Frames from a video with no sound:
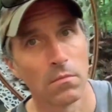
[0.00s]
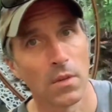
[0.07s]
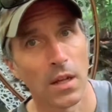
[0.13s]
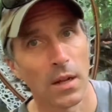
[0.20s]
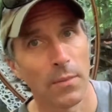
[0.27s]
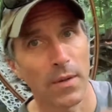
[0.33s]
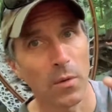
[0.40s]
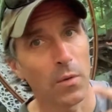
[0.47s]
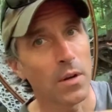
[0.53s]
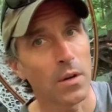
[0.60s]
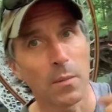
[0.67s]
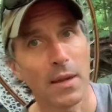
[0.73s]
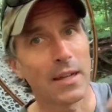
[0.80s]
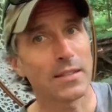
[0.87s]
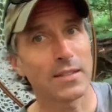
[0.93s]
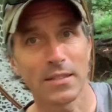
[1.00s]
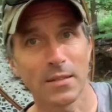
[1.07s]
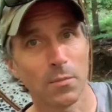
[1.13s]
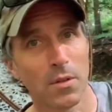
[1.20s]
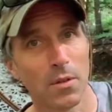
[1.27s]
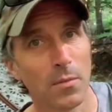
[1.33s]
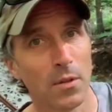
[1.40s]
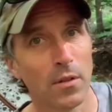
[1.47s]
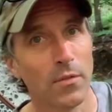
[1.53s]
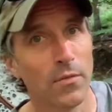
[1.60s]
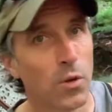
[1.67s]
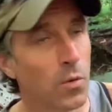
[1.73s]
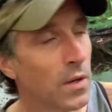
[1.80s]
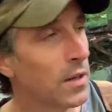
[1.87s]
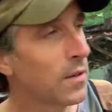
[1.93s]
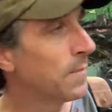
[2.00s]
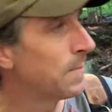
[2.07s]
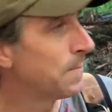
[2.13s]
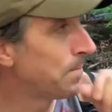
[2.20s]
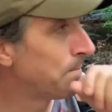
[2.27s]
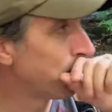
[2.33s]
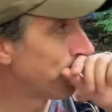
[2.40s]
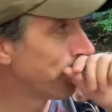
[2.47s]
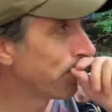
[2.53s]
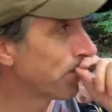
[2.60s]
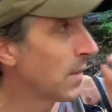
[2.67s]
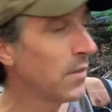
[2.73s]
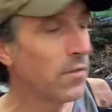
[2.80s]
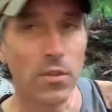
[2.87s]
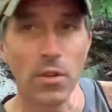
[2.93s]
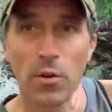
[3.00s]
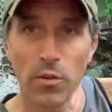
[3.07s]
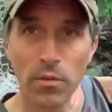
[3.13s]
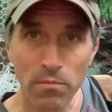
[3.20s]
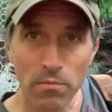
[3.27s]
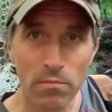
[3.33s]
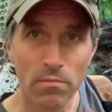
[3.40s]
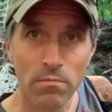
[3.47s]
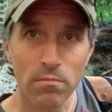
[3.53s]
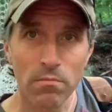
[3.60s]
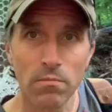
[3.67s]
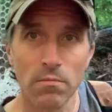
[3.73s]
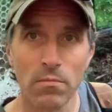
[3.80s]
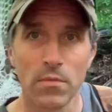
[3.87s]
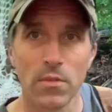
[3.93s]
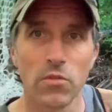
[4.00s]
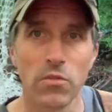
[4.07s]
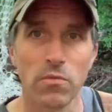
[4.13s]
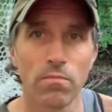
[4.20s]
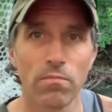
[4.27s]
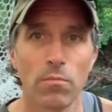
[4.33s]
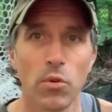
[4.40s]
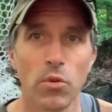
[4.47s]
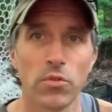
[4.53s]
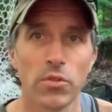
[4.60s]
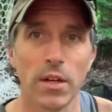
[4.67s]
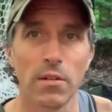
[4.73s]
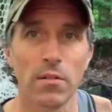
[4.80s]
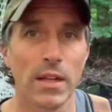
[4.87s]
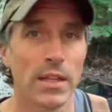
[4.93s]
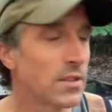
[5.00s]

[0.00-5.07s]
I'm not wearing a mask because I'm in the middle of nowhere, even though this motorcycle rally is